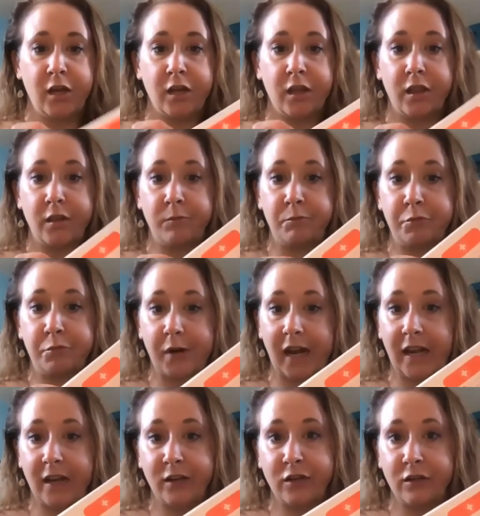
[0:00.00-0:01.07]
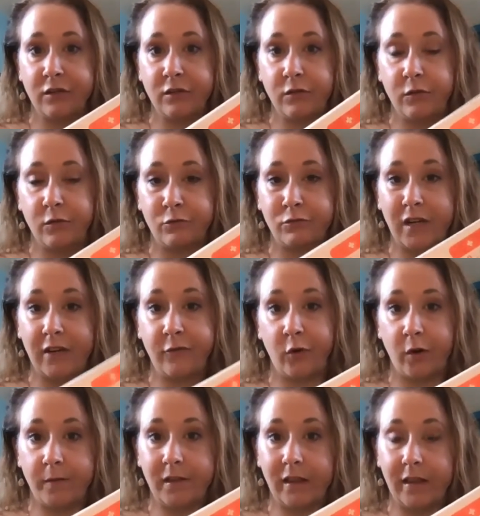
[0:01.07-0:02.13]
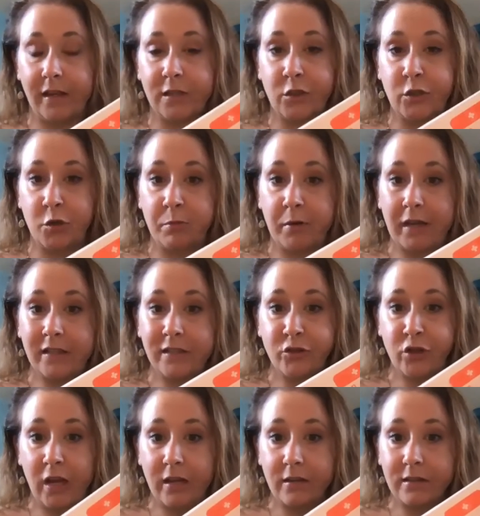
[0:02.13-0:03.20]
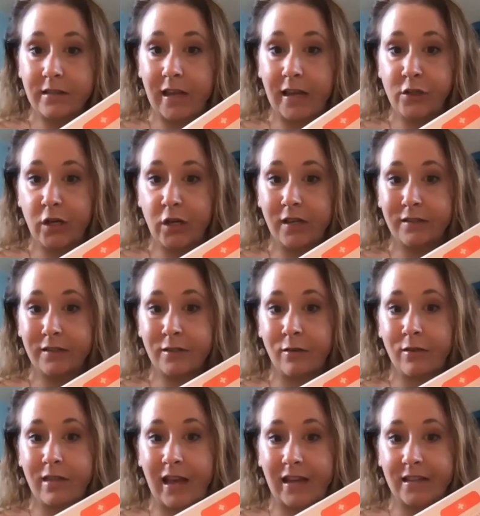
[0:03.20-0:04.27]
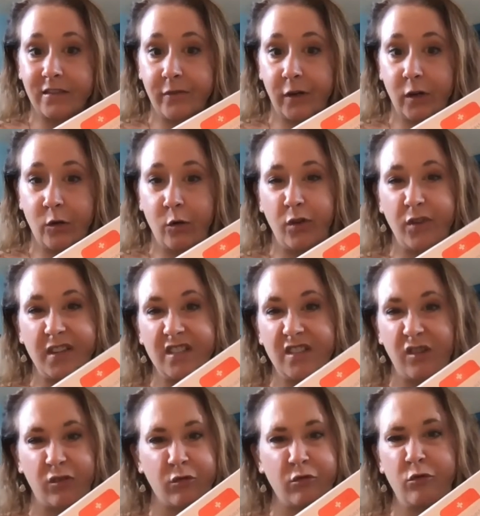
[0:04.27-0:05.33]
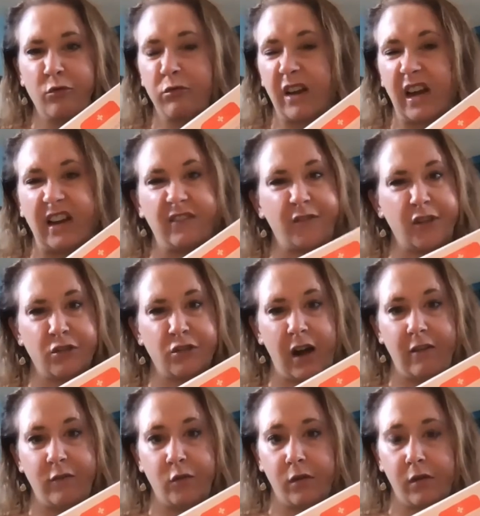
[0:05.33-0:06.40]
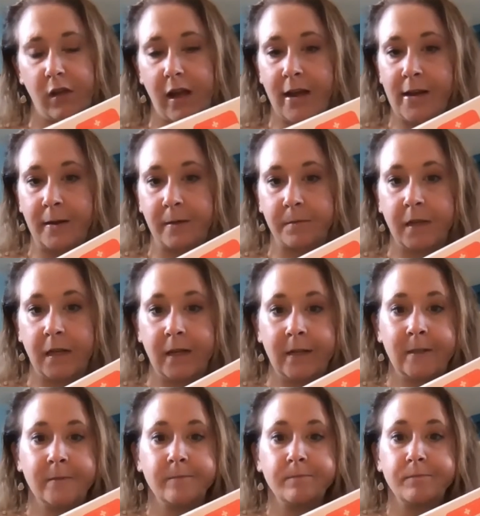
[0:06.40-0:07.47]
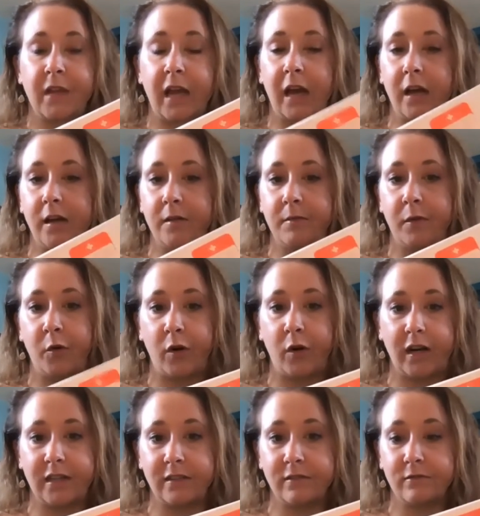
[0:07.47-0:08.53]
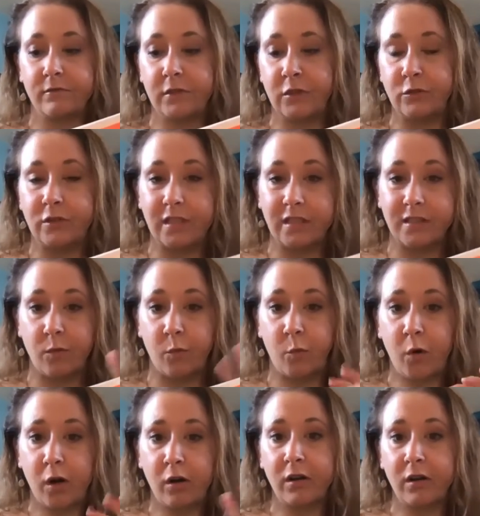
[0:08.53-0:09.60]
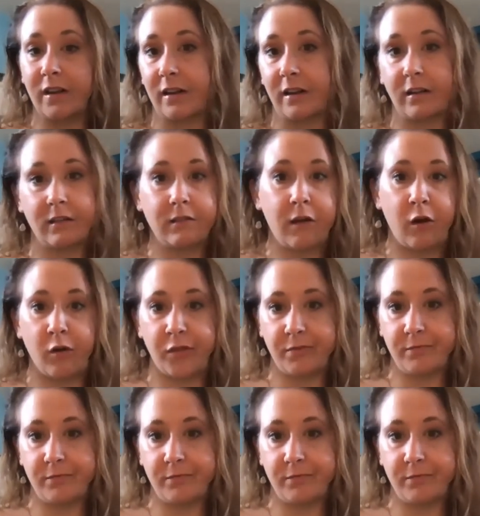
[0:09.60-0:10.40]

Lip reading: the brand new reformulated toothpaste sachets. So that's very cool. These are great for travel. Or I use this at work and all